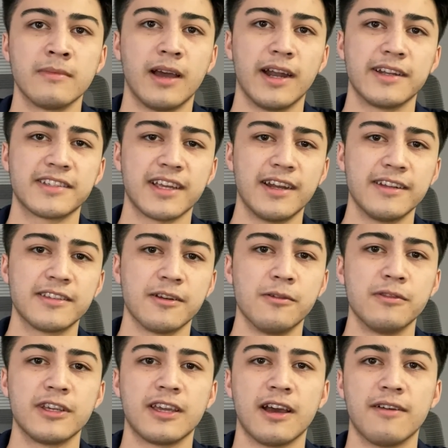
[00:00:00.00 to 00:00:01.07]
I decided to only
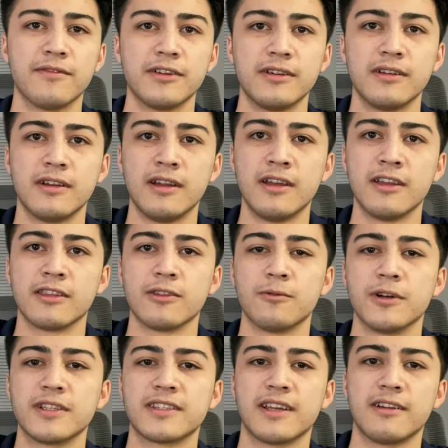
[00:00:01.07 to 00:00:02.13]
cover the
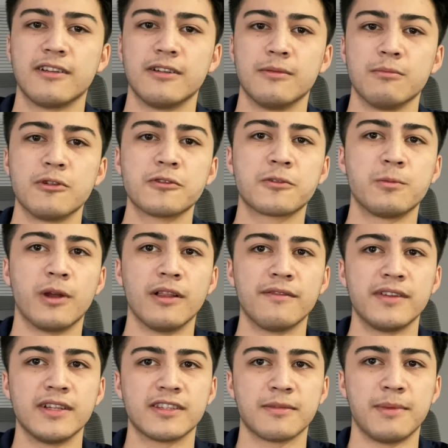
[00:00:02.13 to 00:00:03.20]
ones that are most
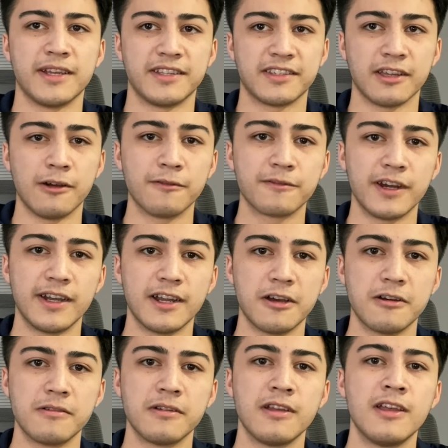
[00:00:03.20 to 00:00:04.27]
relevant to myself right
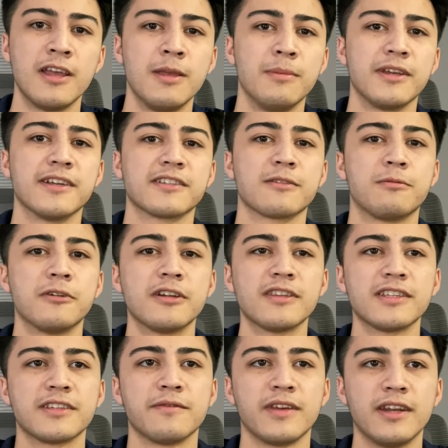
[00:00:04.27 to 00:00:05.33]
now, because the point of
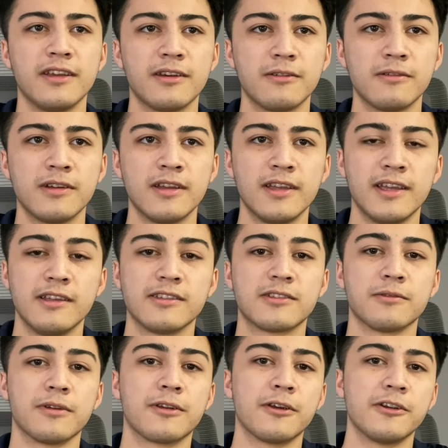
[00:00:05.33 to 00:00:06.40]
this video is to
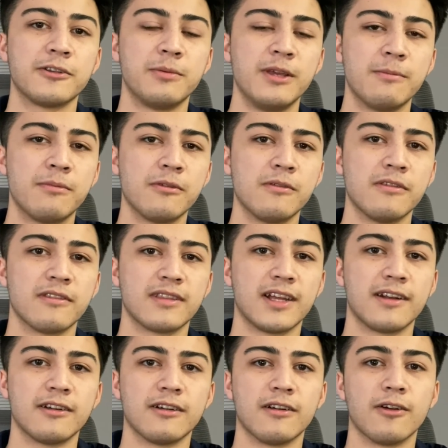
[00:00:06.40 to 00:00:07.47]
encourage people that
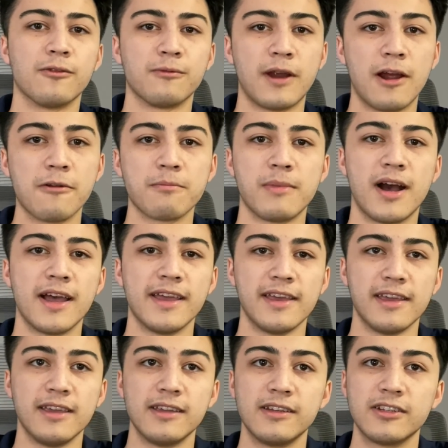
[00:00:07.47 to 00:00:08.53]
are around my
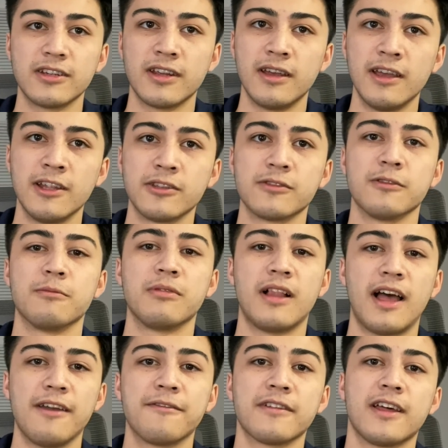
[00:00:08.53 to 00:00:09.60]
age to apply
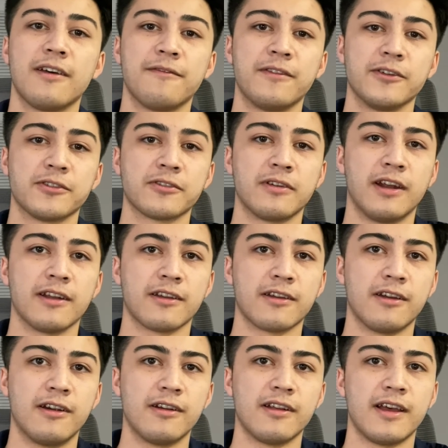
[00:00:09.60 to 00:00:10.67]
for that first credit
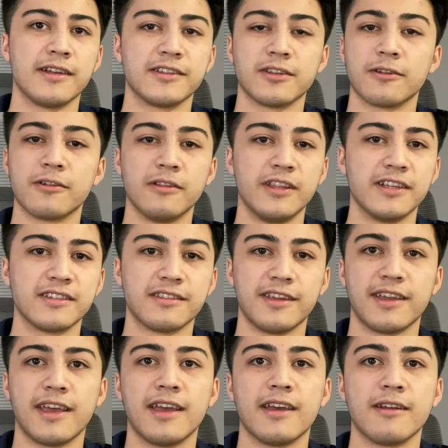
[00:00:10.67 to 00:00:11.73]
card as early as they
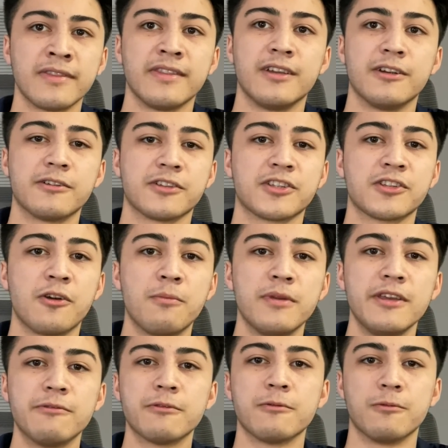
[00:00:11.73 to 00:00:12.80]
can. There are so many
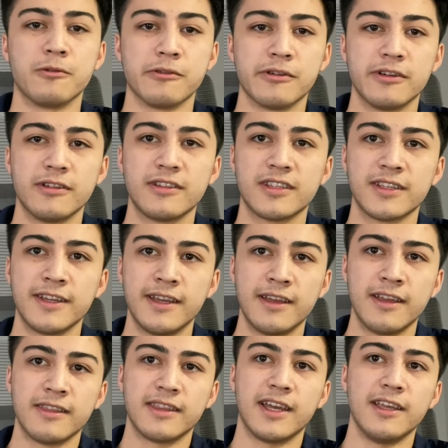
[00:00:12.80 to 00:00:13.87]
rewards
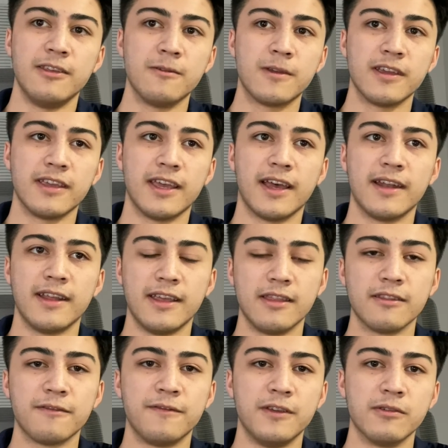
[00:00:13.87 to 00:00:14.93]
that you can get in the
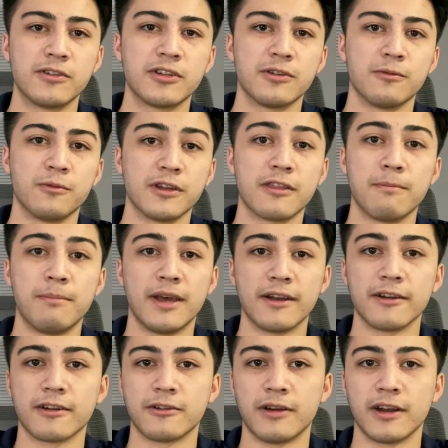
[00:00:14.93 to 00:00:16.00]
future with better
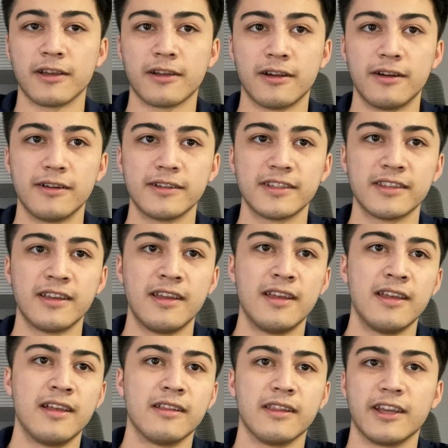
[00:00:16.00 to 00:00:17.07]
credit cards,
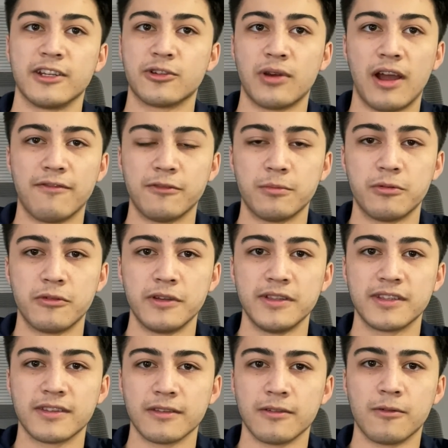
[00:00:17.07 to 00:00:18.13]
like travel
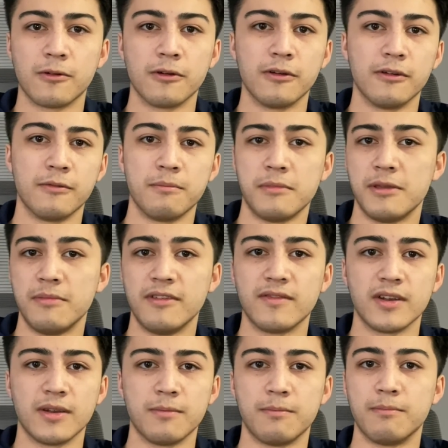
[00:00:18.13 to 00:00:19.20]
points or maybe
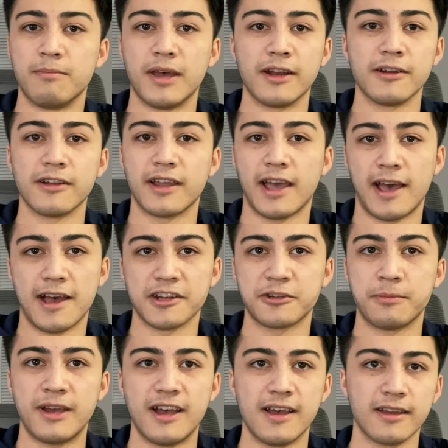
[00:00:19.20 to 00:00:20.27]
even better cash
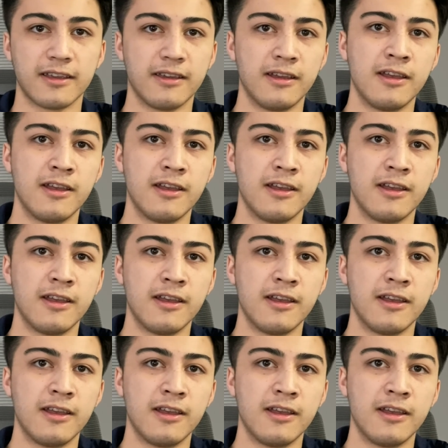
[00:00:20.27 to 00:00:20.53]
back.